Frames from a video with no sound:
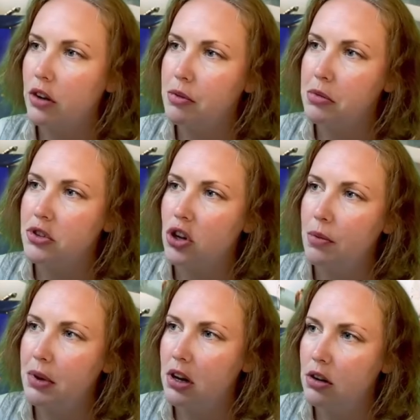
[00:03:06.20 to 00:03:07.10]
from the
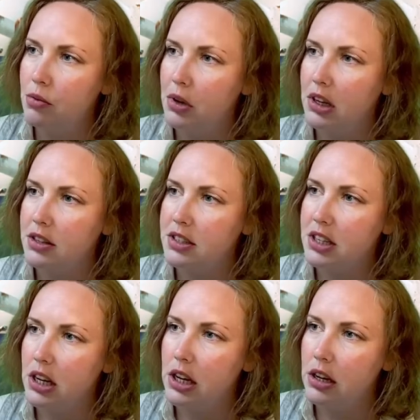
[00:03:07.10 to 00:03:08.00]
top here, we can
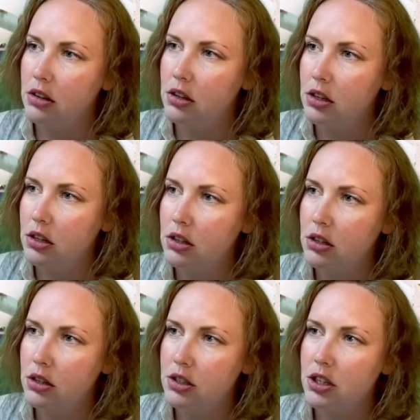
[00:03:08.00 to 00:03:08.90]
see
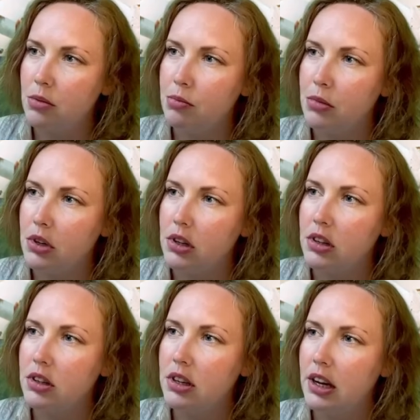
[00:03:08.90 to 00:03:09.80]
some
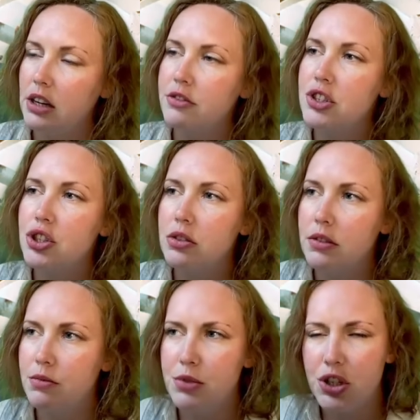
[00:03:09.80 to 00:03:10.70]
kind of
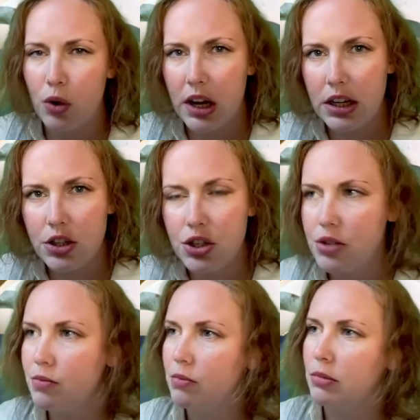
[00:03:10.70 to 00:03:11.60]

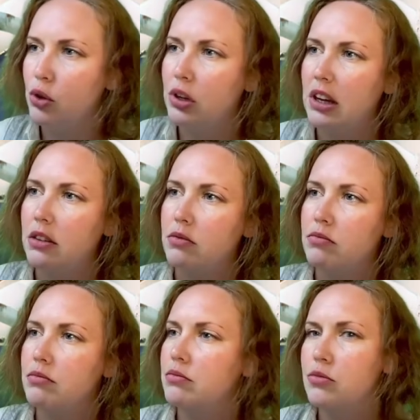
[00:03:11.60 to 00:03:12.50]
strange looking
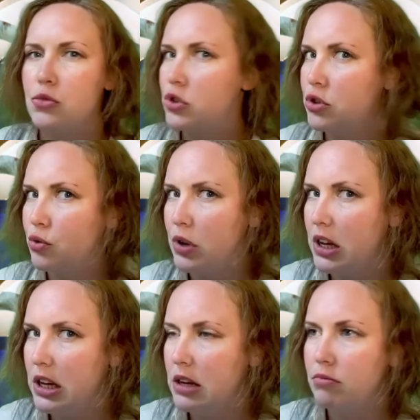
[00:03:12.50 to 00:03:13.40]

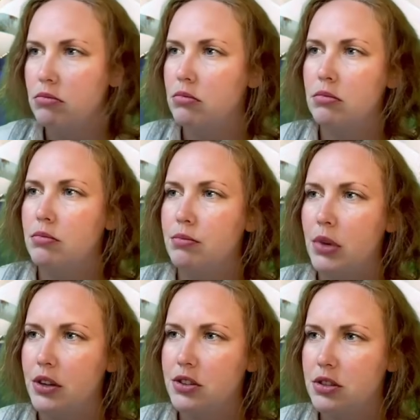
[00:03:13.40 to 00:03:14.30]
tree,
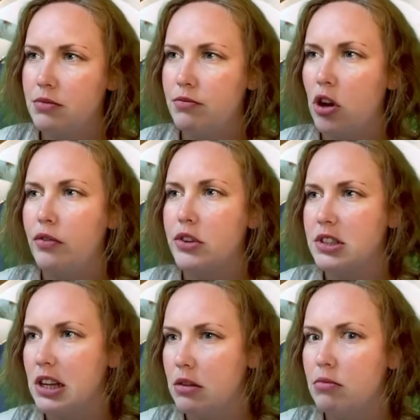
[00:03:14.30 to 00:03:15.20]
but
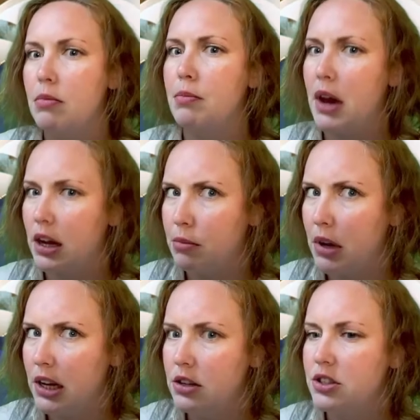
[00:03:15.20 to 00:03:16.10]
obviously
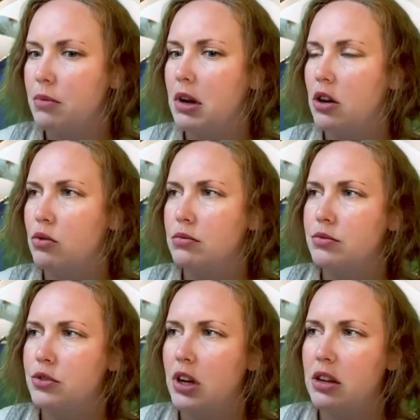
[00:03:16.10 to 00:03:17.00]
man-made somehow,
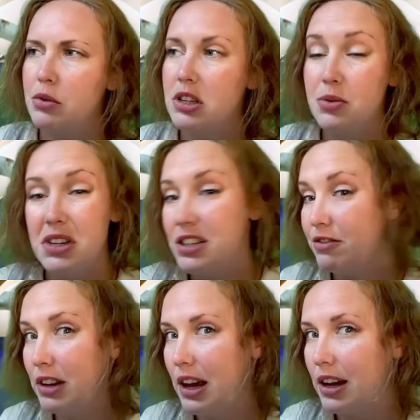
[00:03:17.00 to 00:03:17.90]
together with the Swedish
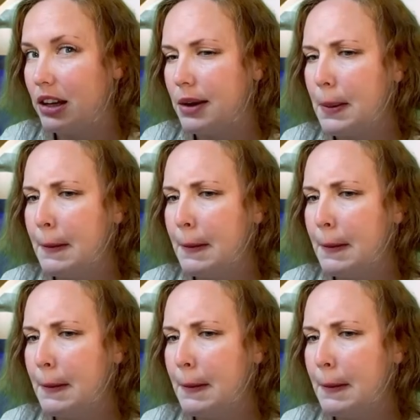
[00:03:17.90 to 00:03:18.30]
flag.